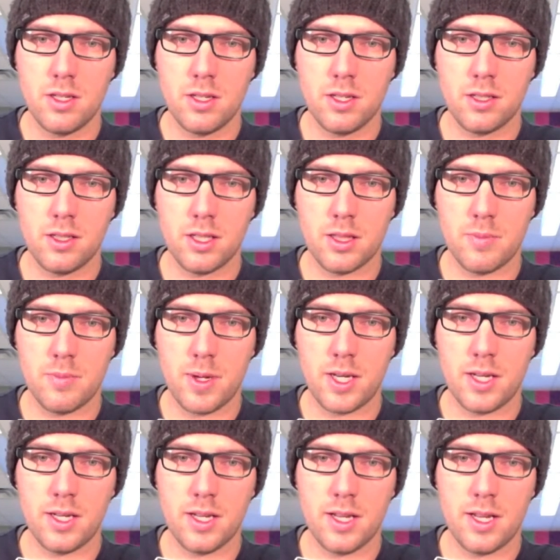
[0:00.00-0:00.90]
click the
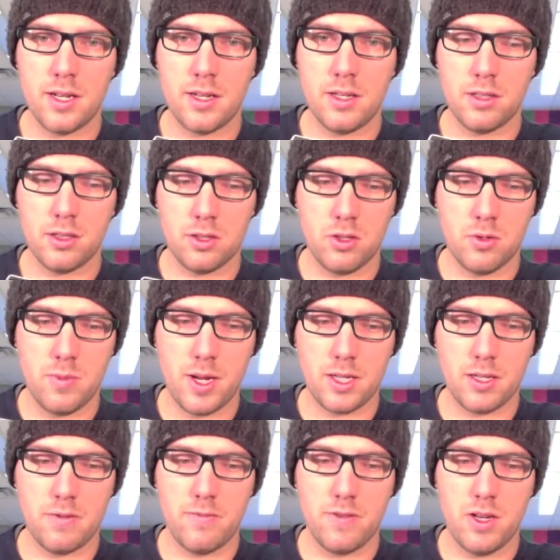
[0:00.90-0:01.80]
button again and it'll go
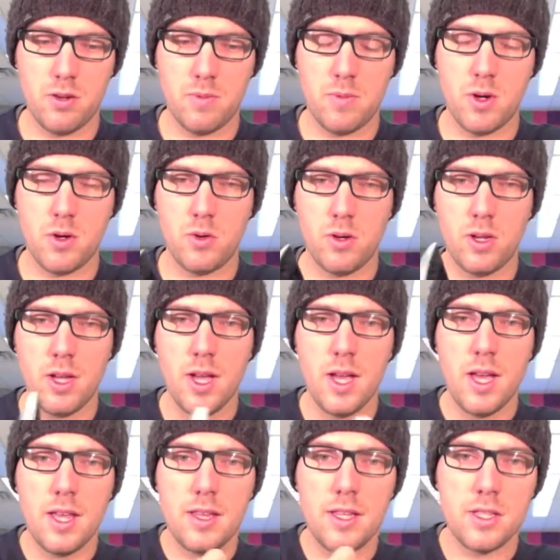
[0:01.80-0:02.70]
back to video mode.
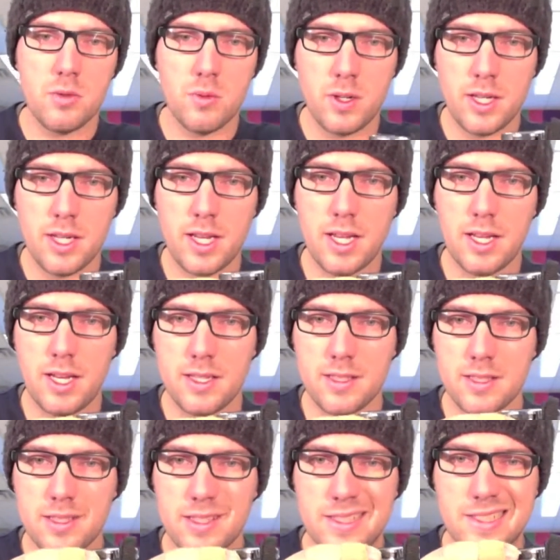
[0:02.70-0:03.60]
This one again has
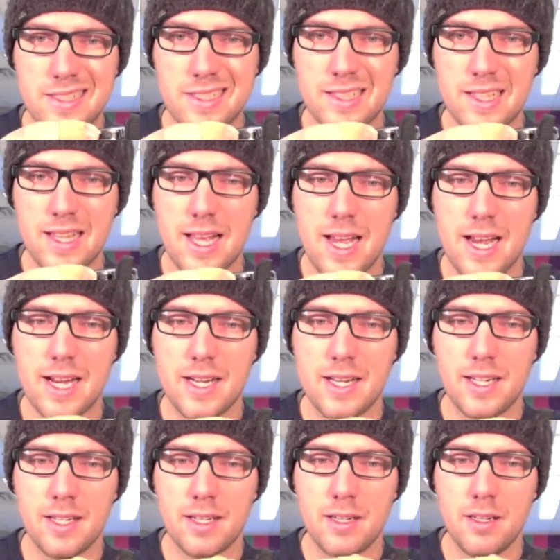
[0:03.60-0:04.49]
a
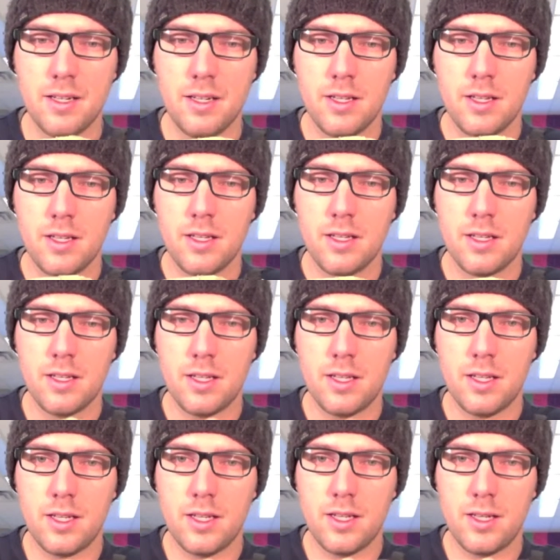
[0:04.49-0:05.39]
sliding
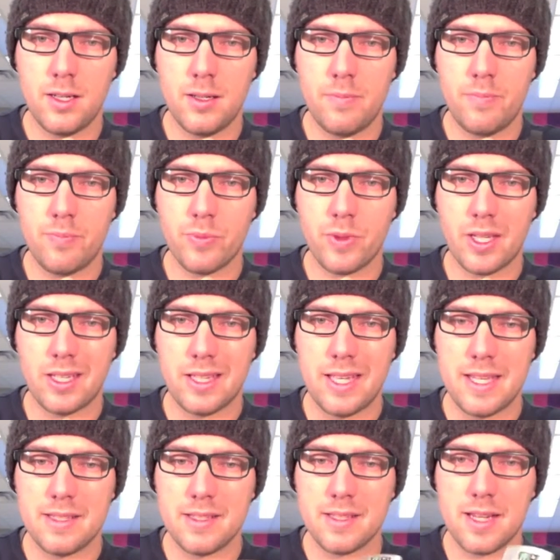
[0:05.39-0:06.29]

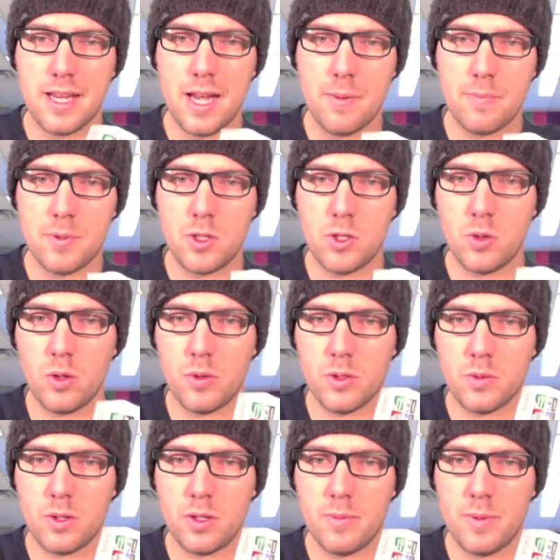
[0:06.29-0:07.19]
lens cap that you
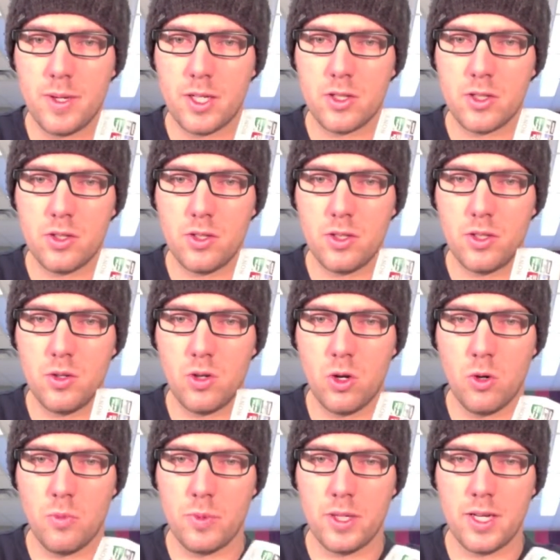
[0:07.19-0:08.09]
always want to make sure you
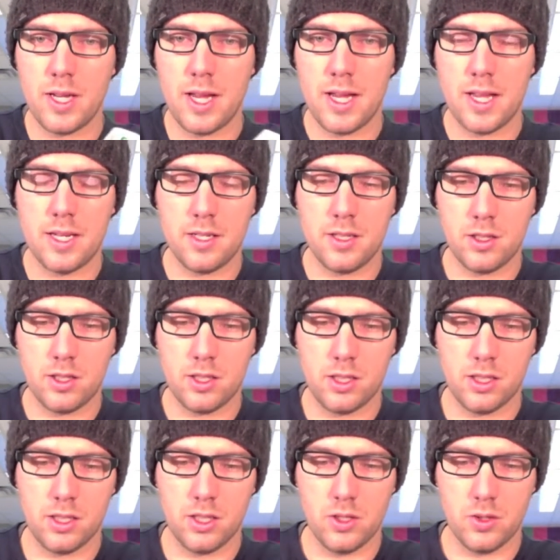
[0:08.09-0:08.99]
open and
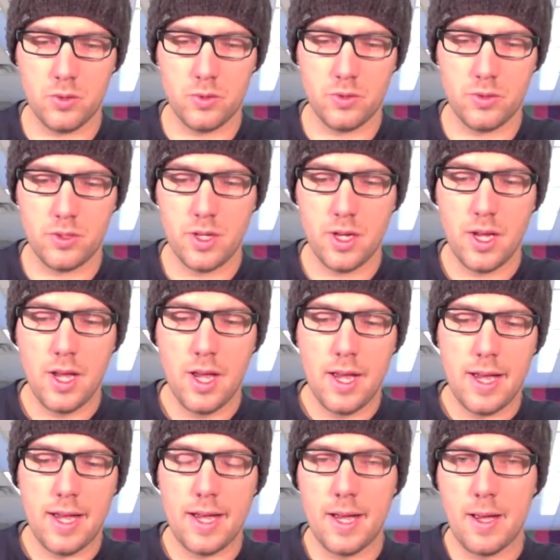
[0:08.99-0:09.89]
close.
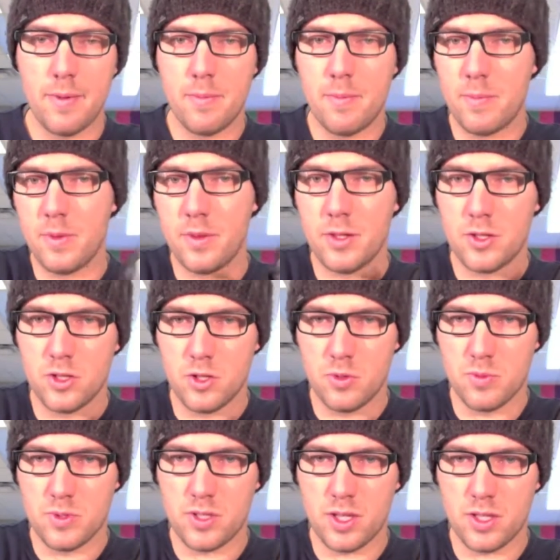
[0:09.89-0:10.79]
The
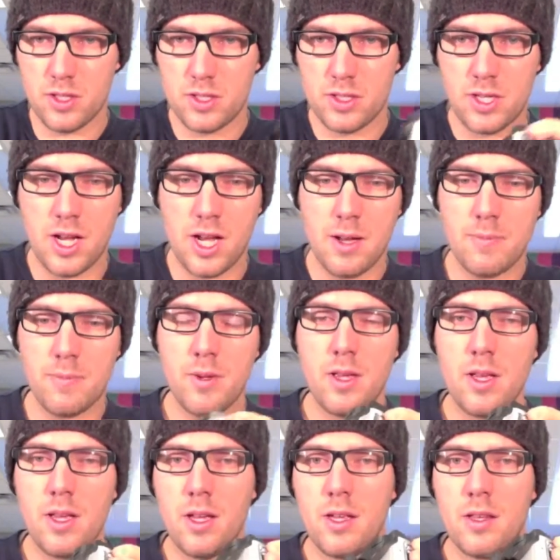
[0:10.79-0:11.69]
zoom is on the top,
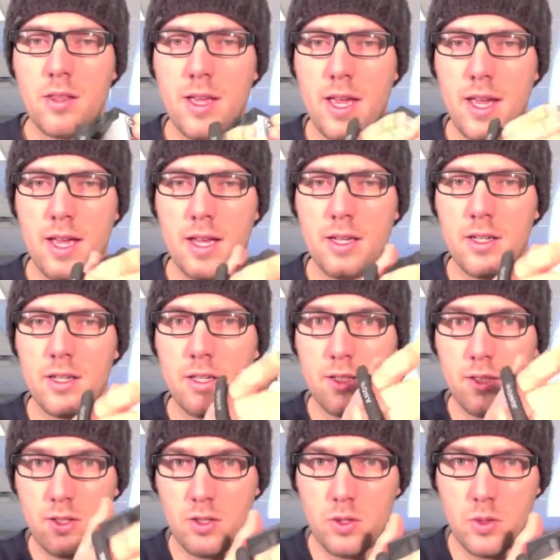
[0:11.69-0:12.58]
the hand
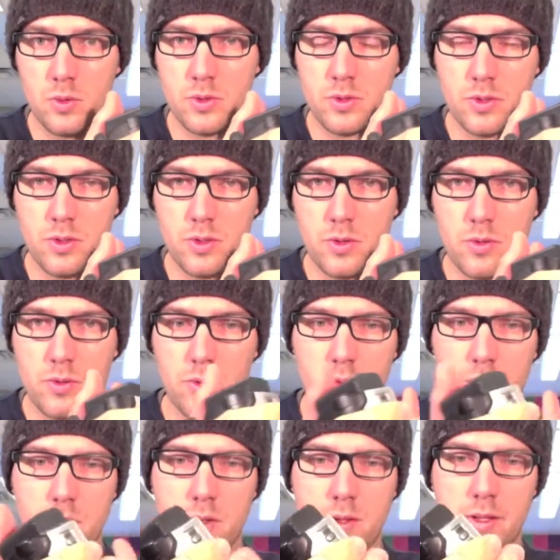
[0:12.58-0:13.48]
goes
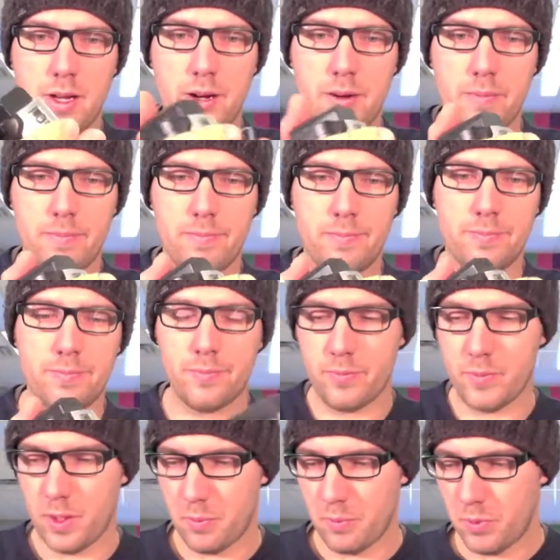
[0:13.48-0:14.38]
through there.
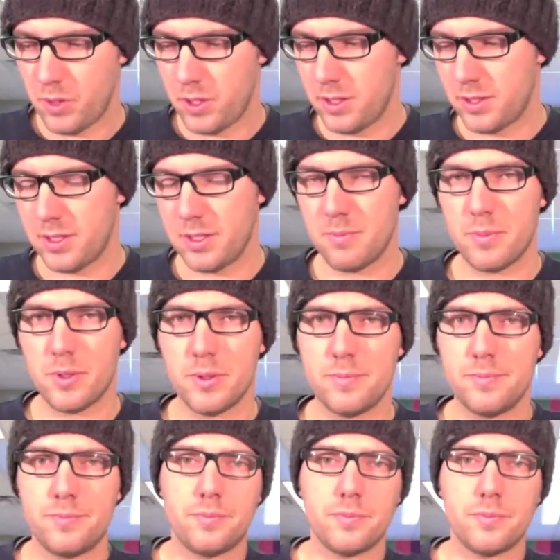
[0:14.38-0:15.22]
Pretty simple.